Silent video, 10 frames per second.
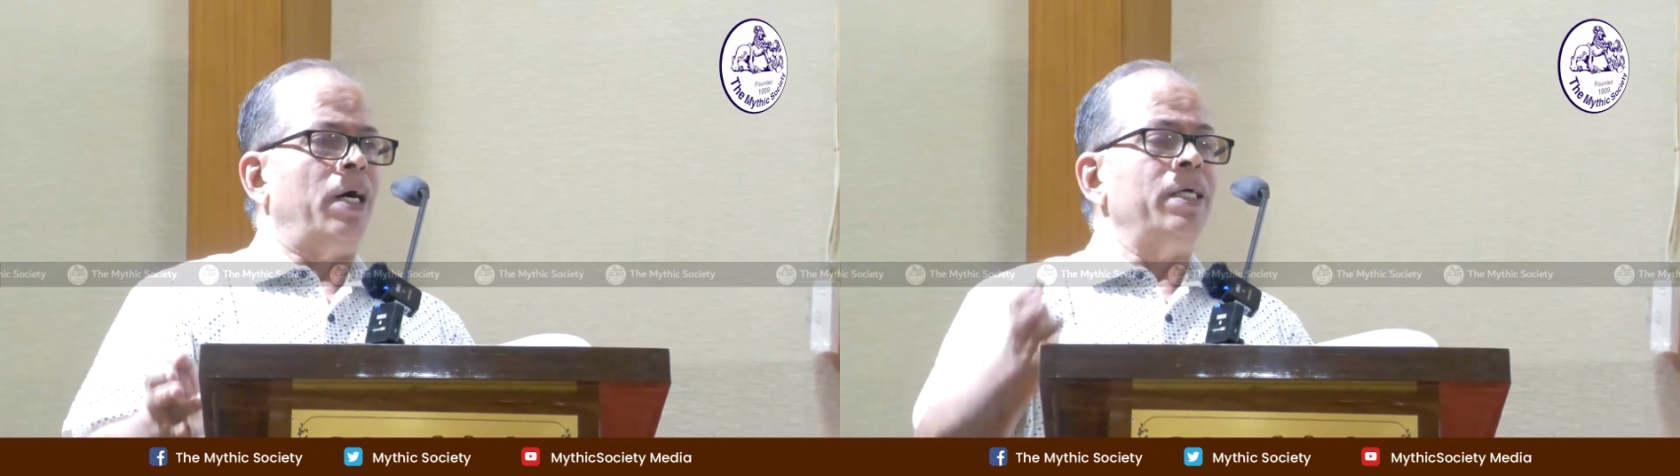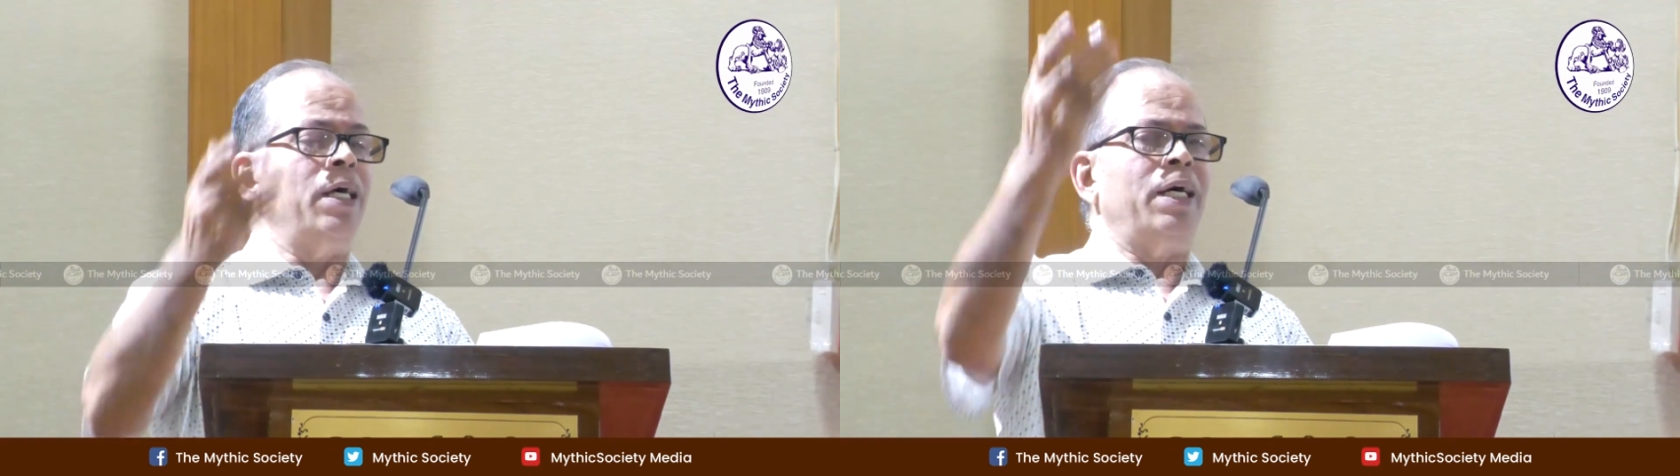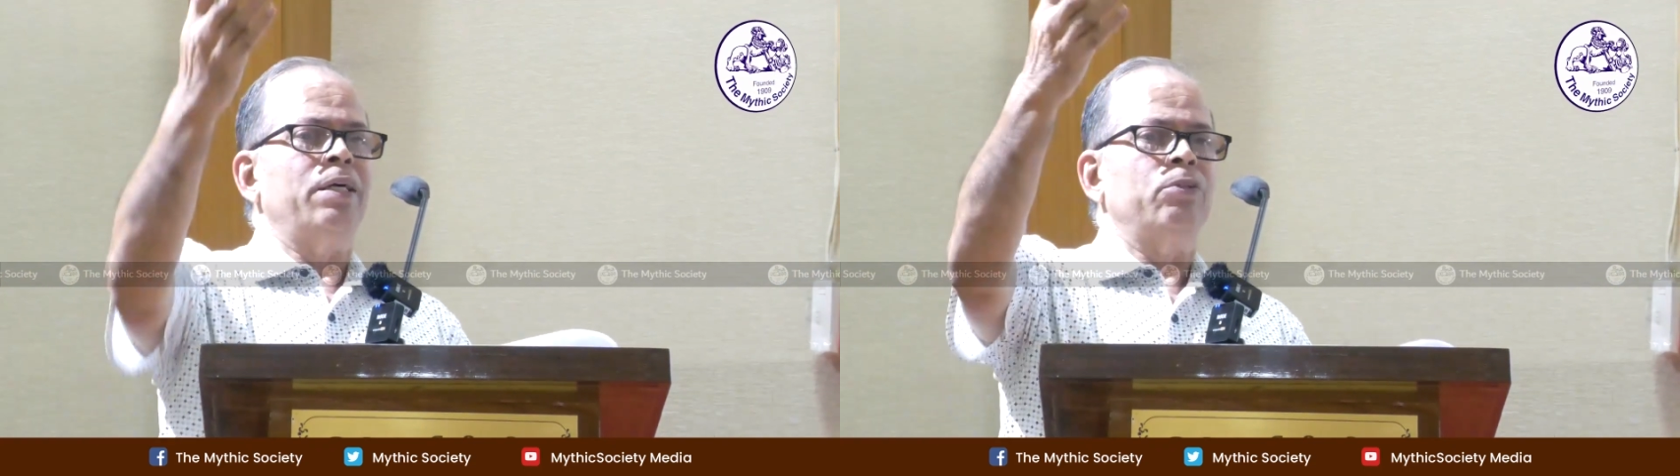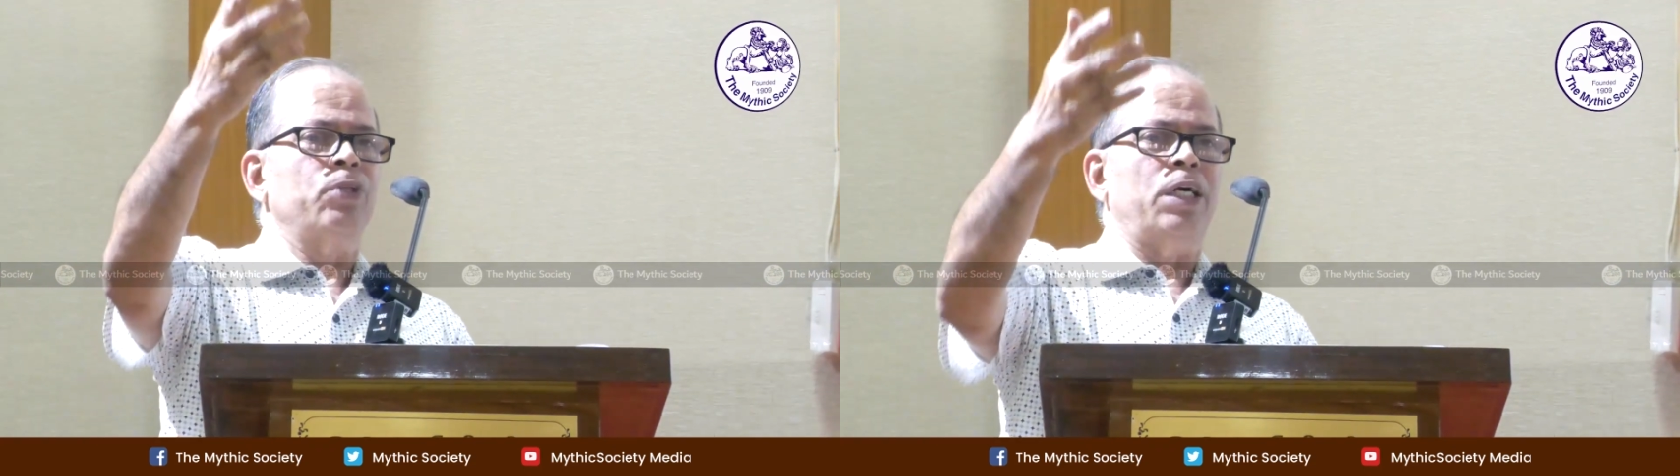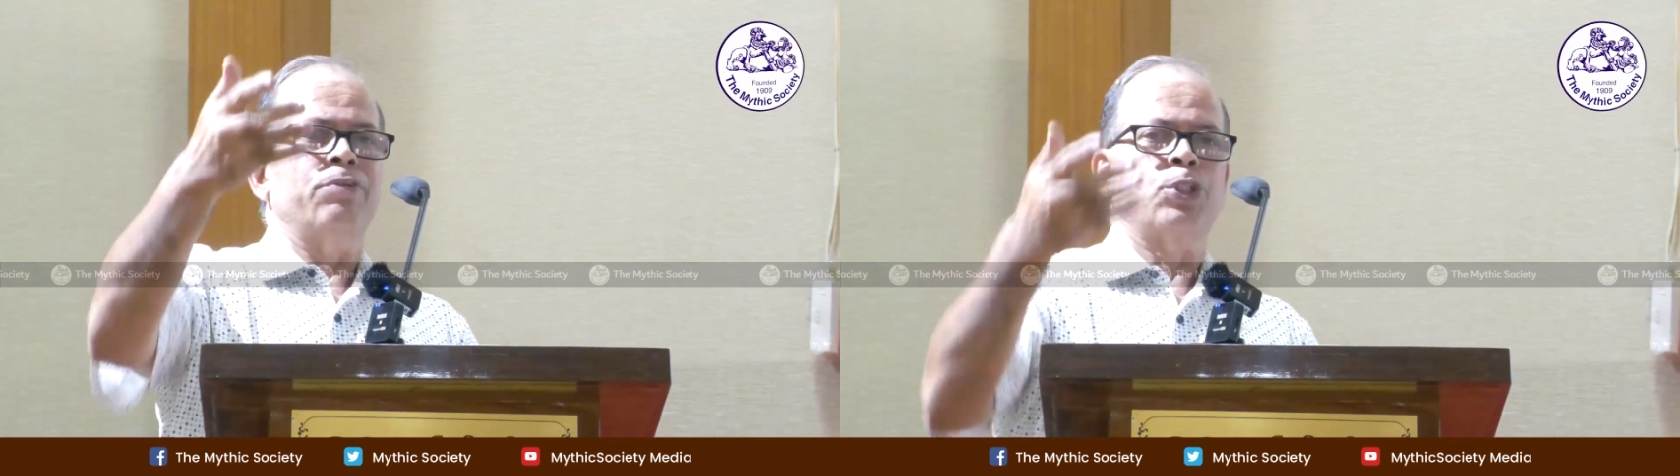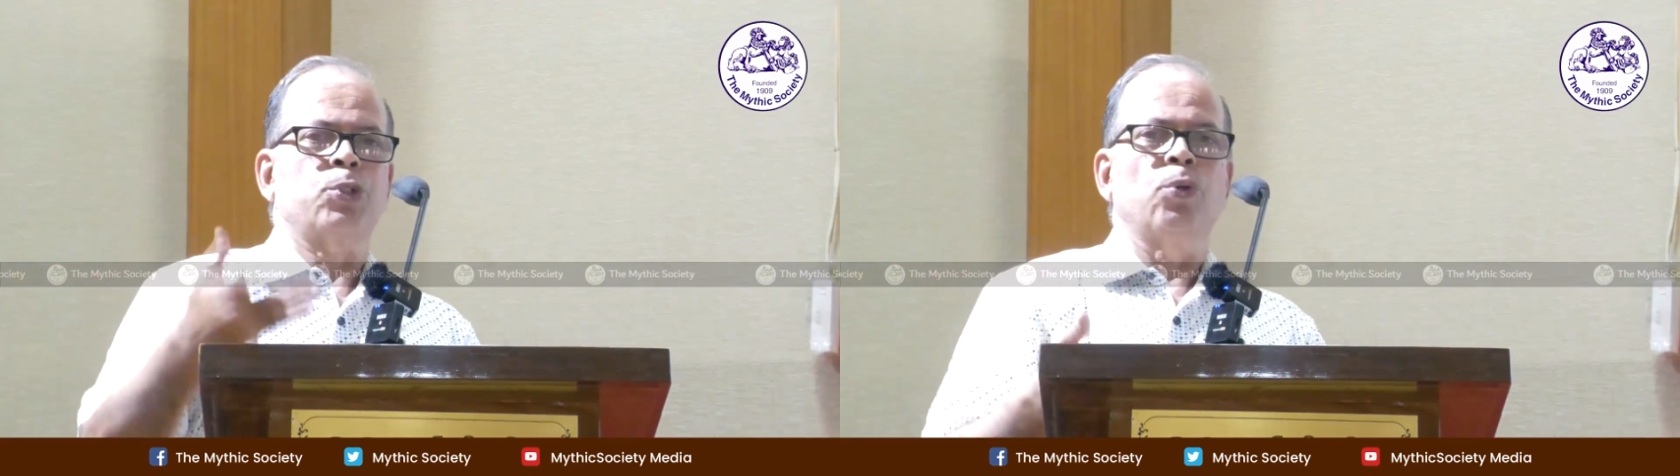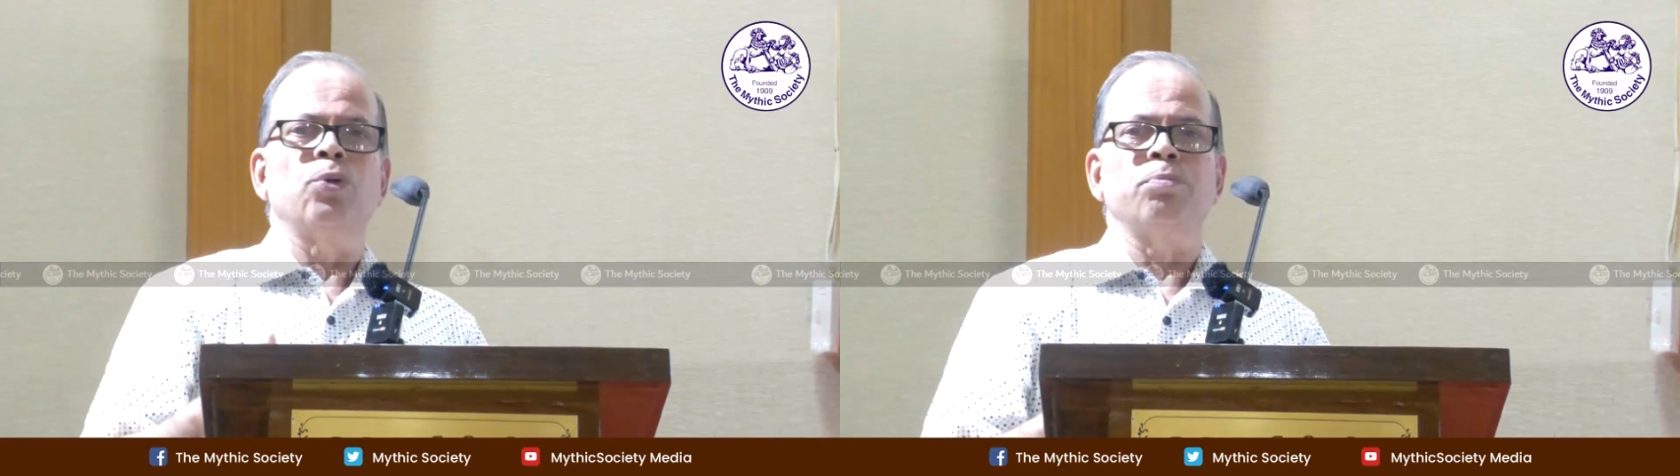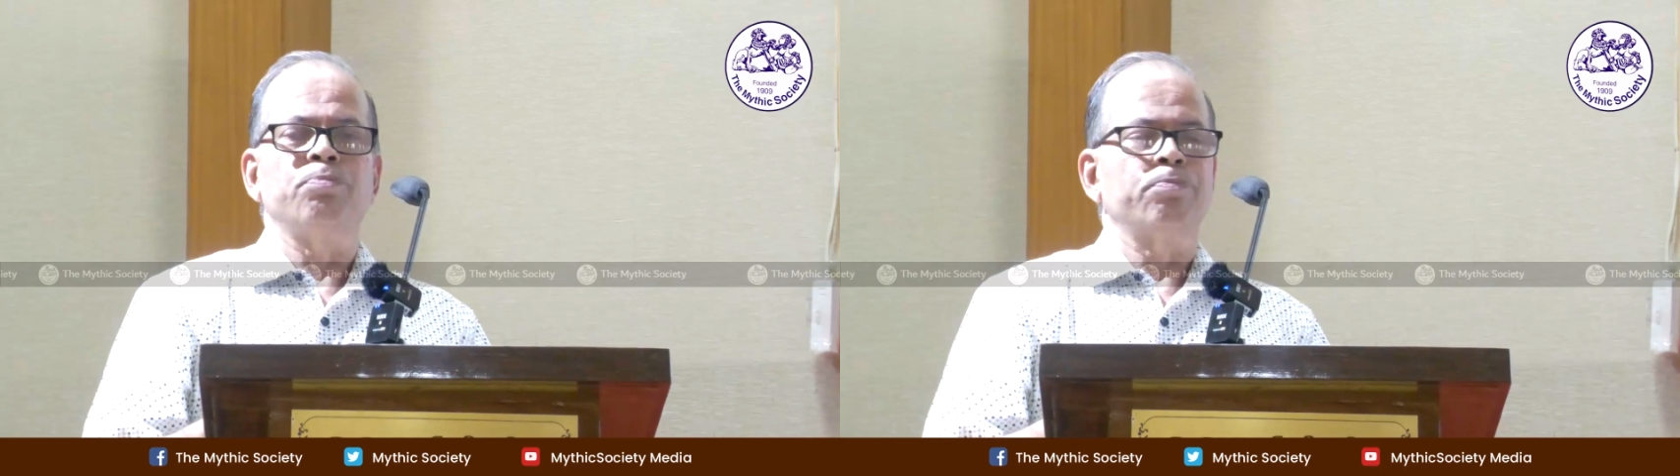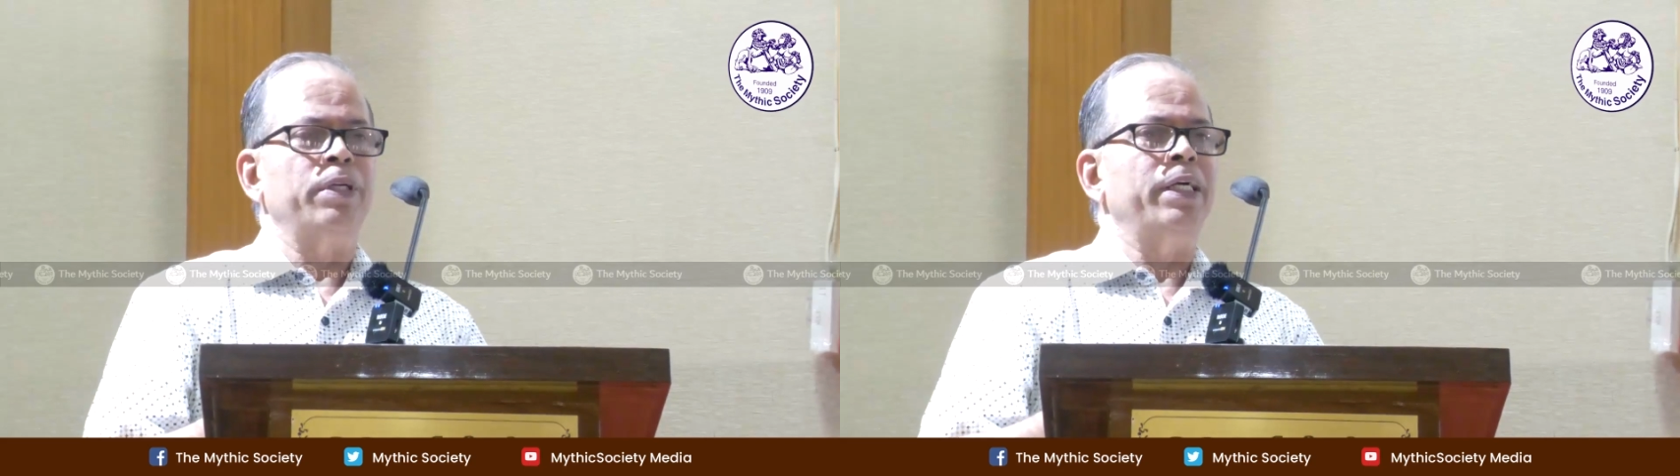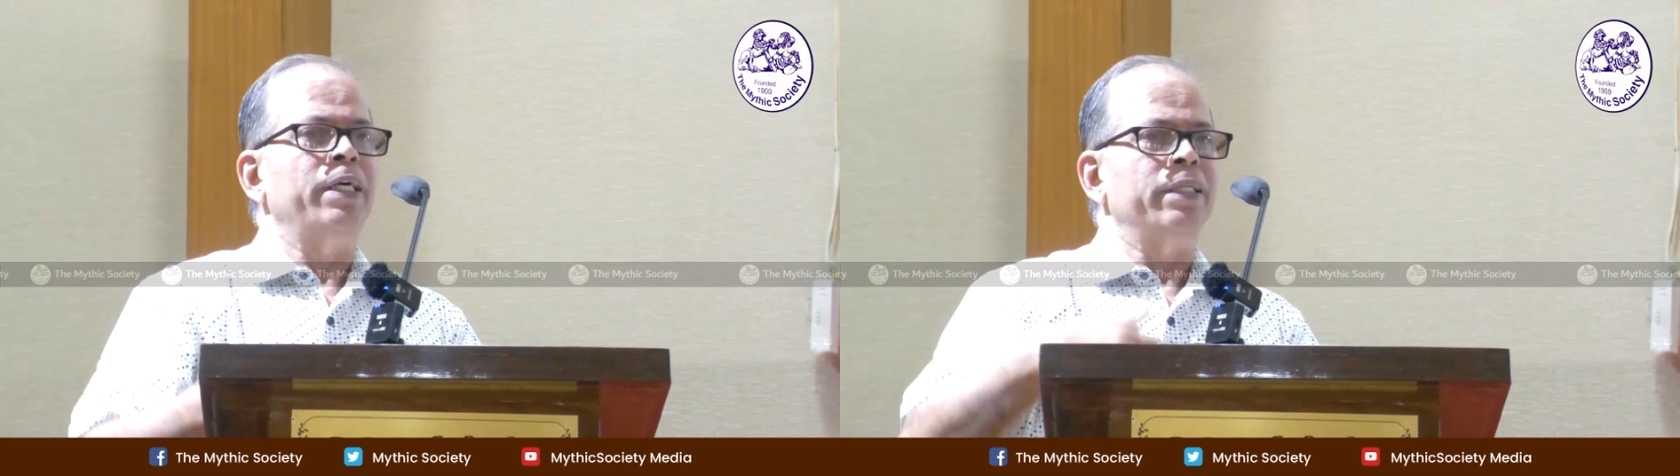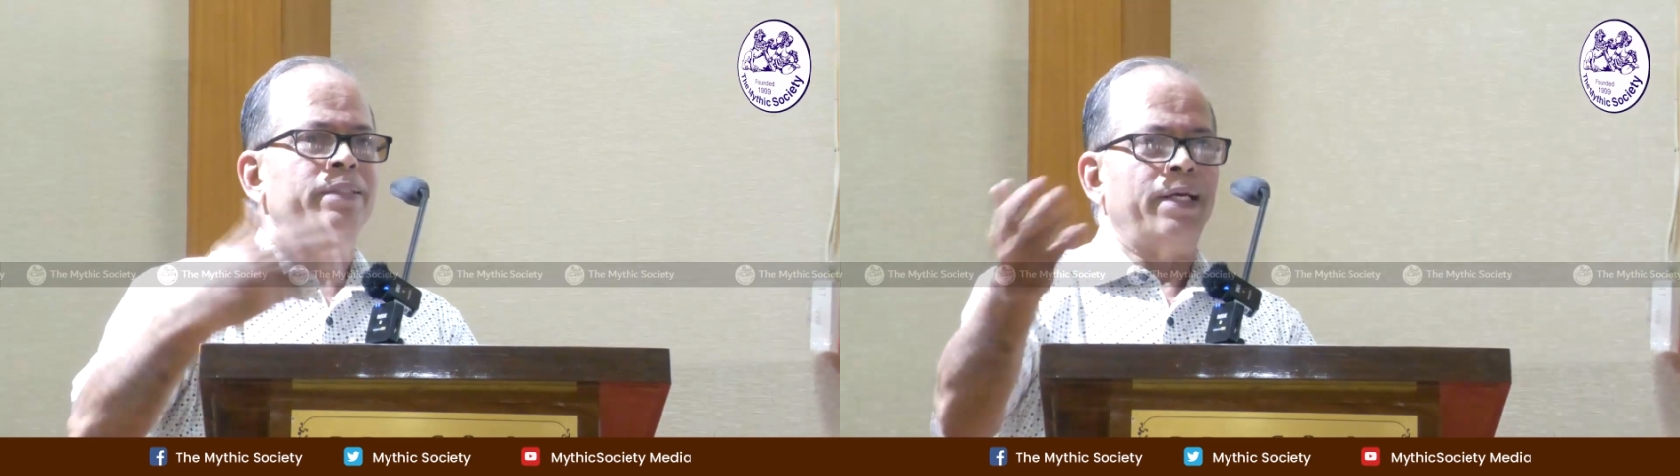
I was shown a